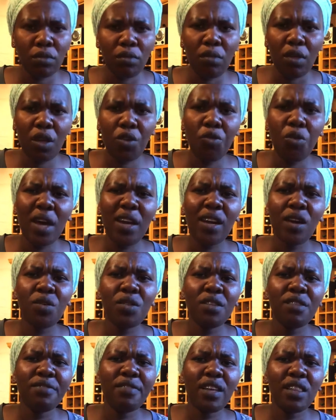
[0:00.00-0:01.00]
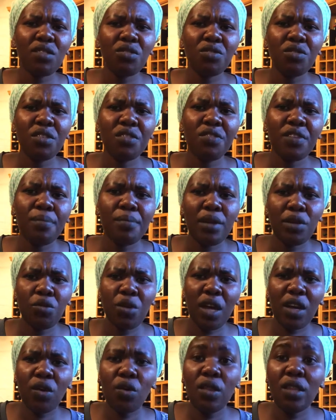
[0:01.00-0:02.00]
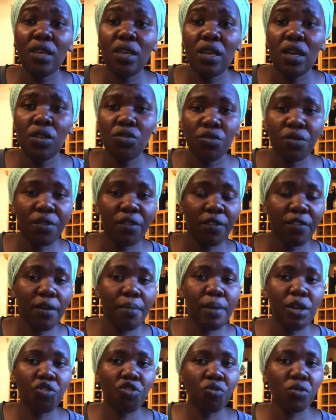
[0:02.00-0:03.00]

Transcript: you are now the father of the family, you are now the head of the family.